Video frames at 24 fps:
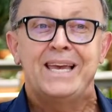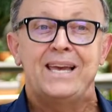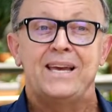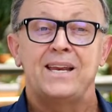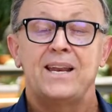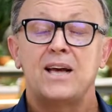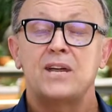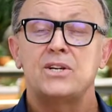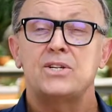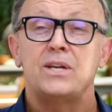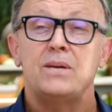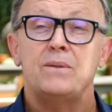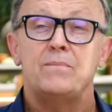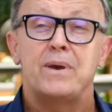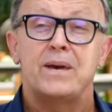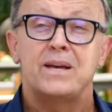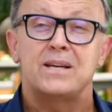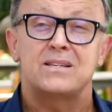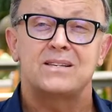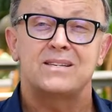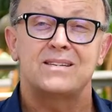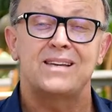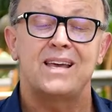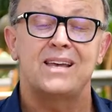It actually
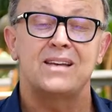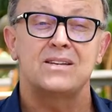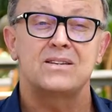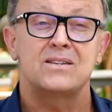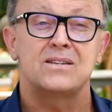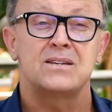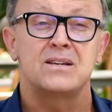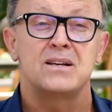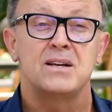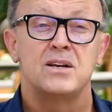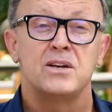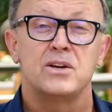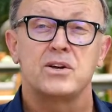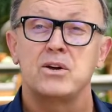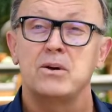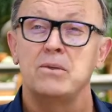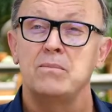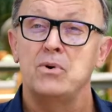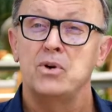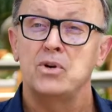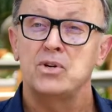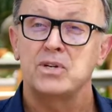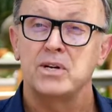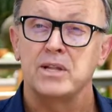makes sense
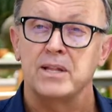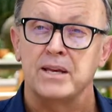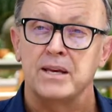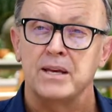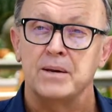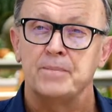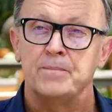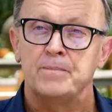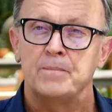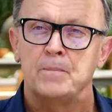commercially.